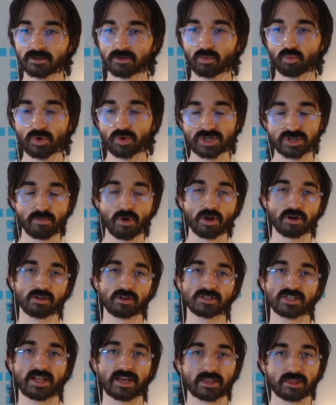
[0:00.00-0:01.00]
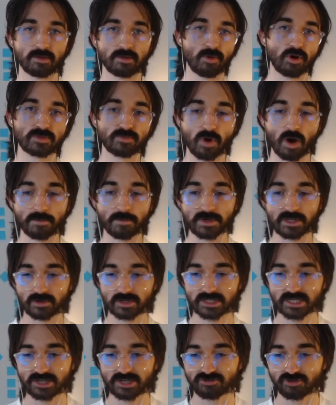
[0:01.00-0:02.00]
which models are like the most popular,
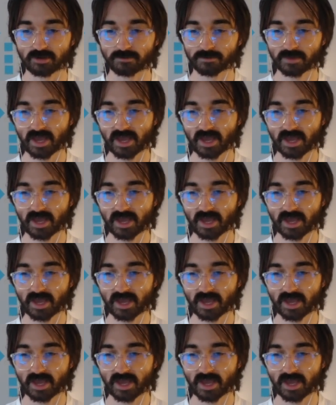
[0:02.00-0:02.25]
etc.